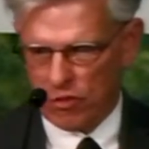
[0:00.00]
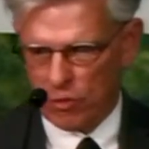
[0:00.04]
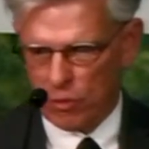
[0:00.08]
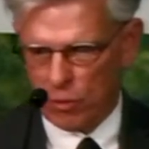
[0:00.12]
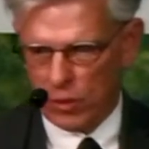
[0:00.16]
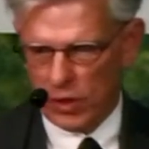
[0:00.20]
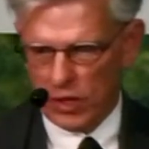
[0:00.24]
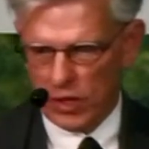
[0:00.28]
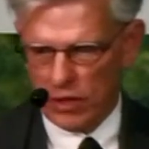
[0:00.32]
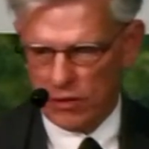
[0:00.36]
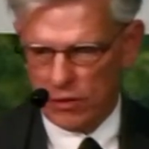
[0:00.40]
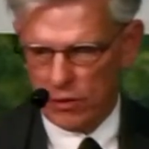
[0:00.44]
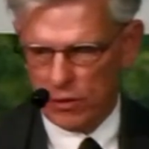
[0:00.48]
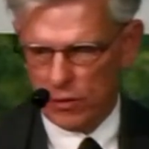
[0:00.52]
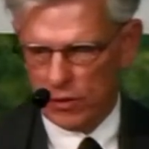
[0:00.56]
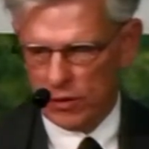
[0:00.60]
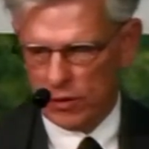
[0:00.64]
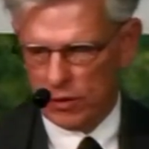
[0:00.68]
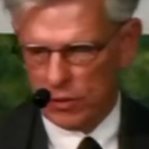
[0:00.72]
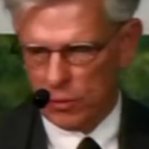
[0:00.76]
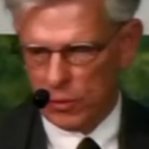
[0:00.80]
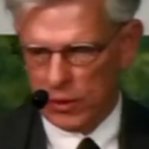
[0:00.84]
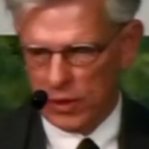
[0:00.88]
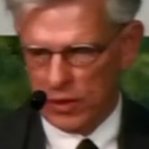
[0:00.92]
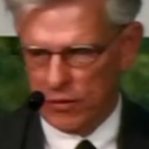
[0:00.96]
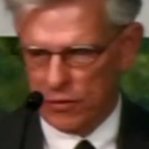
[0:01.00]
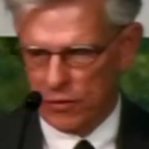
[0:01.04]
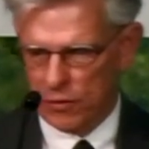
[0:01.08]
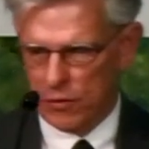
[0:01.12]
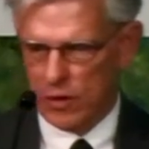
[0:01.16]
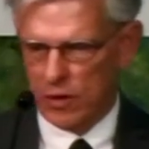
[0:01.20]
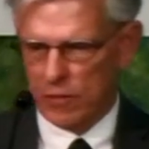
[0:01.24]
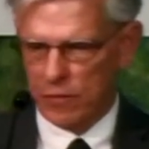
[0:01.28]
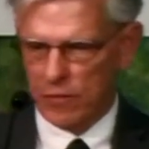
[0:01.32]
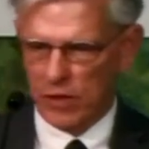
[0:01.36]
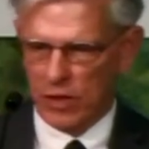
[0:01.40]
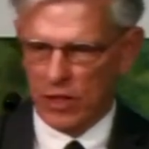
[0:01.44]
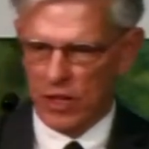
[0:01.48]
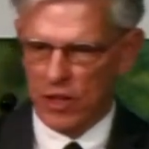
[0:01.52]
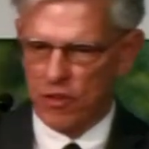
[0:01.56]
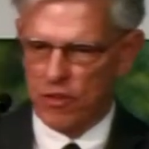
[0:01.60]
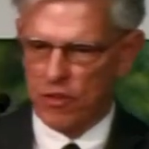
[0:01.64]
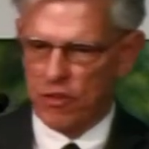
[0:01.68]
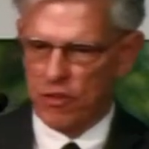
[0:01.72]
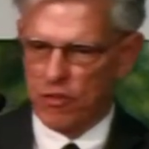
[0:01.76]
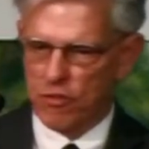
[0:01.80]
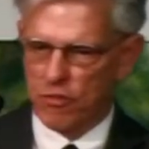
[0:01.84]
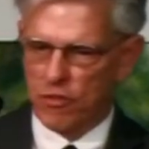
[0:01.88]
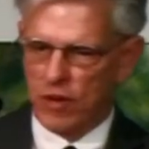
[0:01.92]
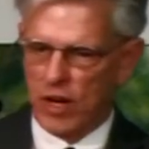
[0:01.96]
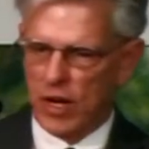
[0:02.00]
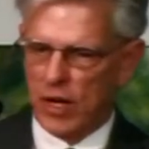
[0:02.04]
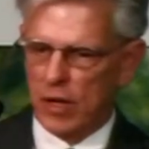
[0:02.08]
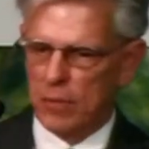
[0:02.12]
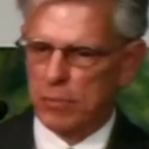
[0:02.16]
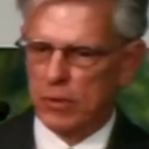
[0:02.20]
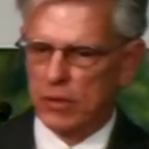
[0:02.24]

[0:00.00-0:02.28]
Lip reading: 22 and 23 of Galatians 5,